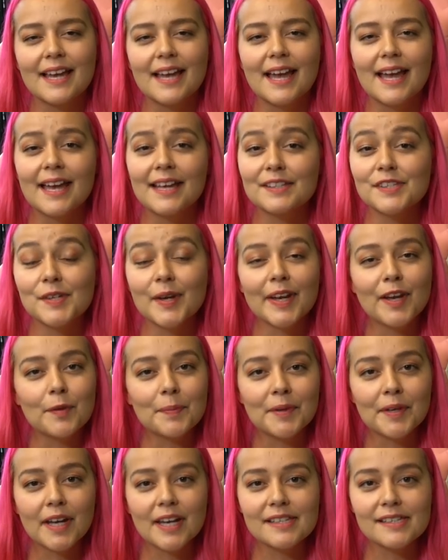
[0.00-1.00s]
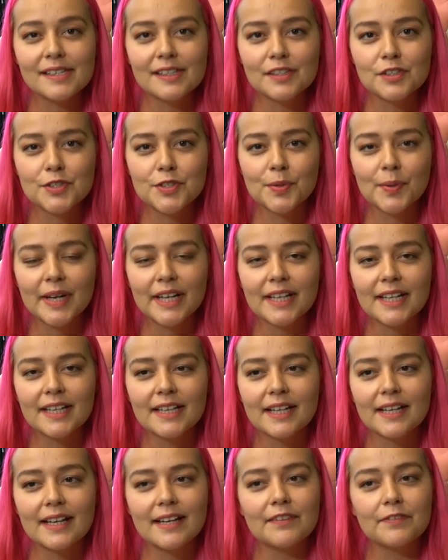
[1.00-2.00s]
And so I hope you guys enjoyed
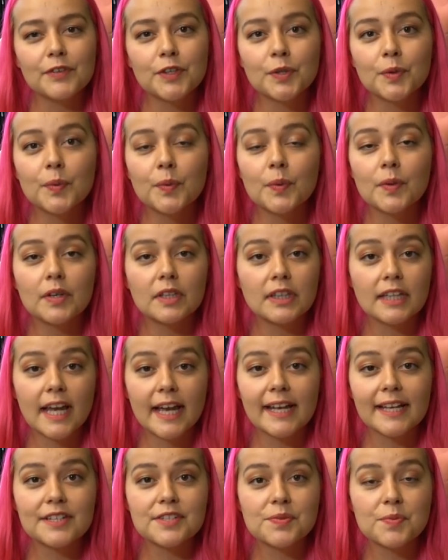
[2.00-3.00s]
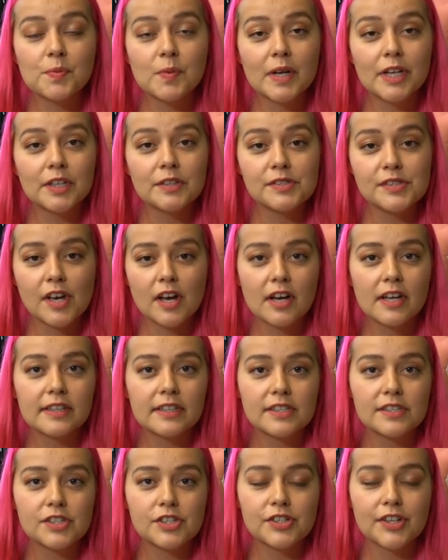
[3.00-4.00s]
it. If you liked what you saw
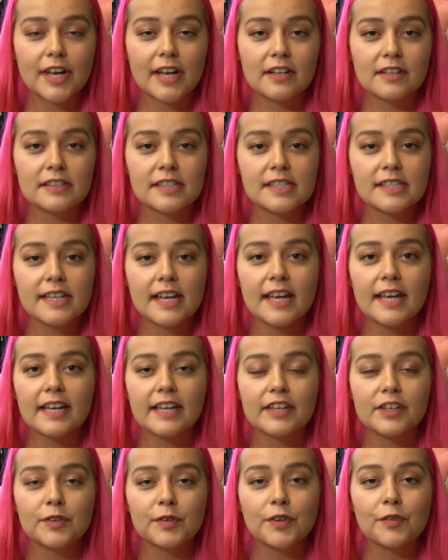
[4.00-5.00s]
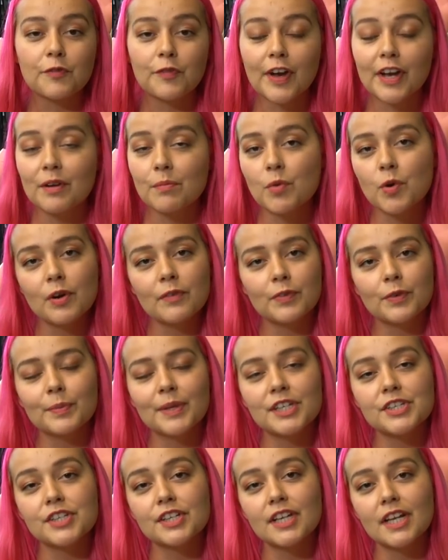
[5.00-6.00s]
on this channel today, you can find more
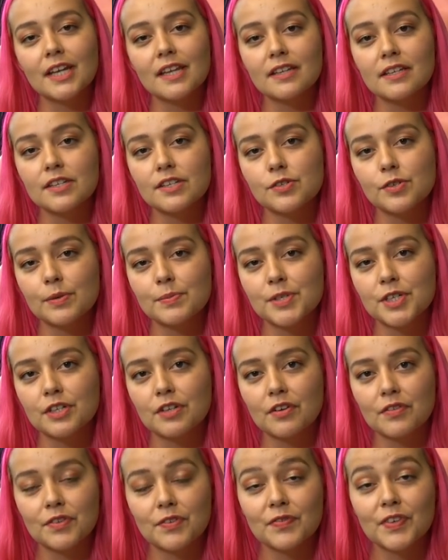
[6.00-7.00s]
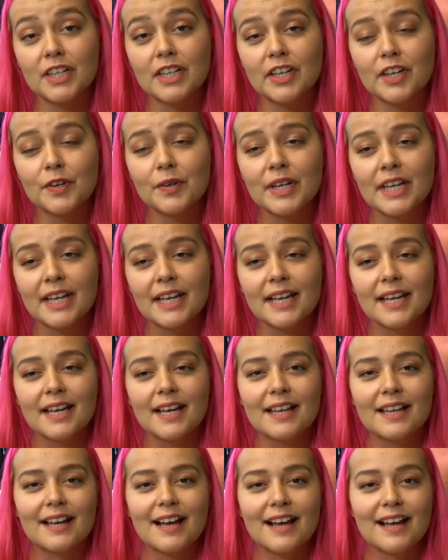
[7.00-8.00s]
information in the description of the video.
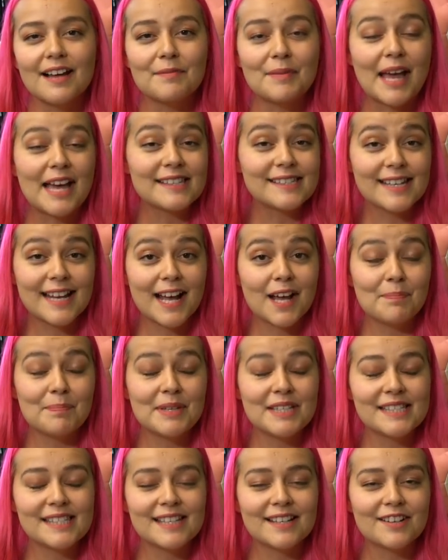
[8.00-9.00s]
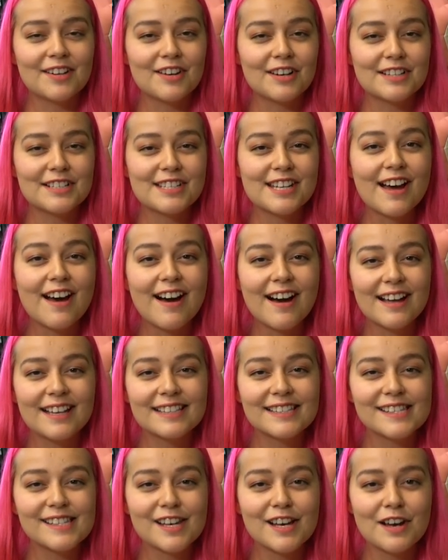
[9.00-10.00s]
Um, as it happens, there are
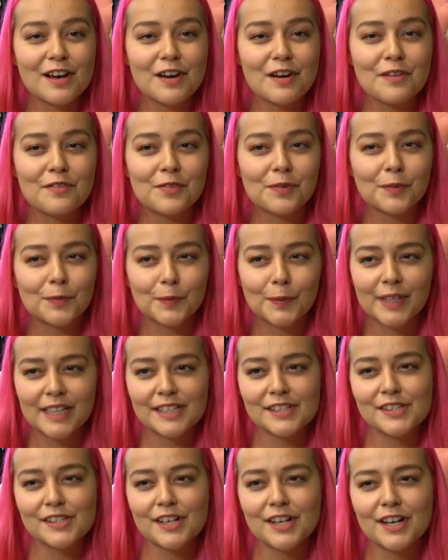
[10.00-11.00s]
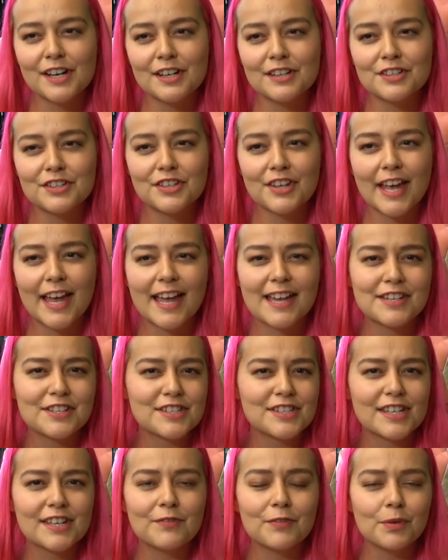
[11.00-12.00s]
tons of research and
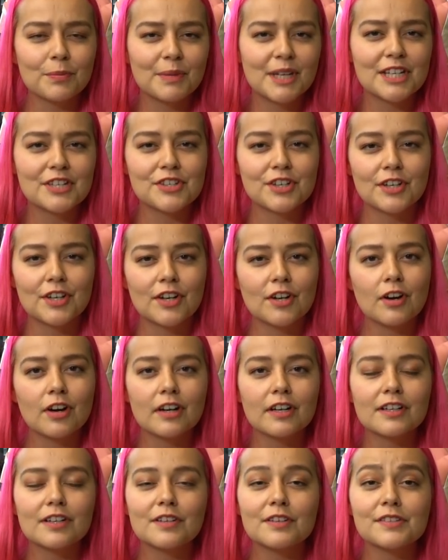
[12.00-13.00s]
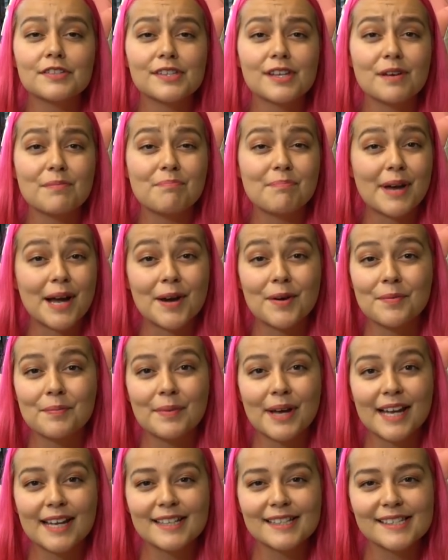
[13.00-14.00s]
just information and articles about
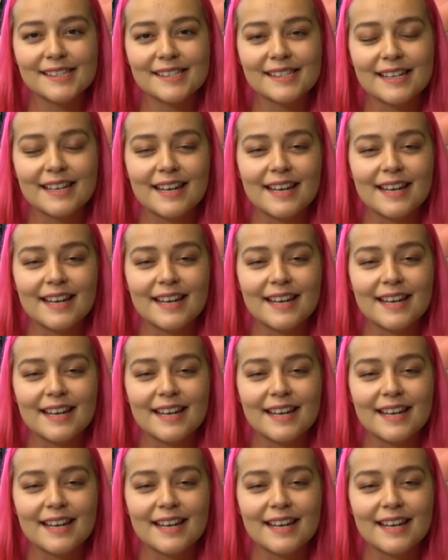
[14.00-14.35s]
mice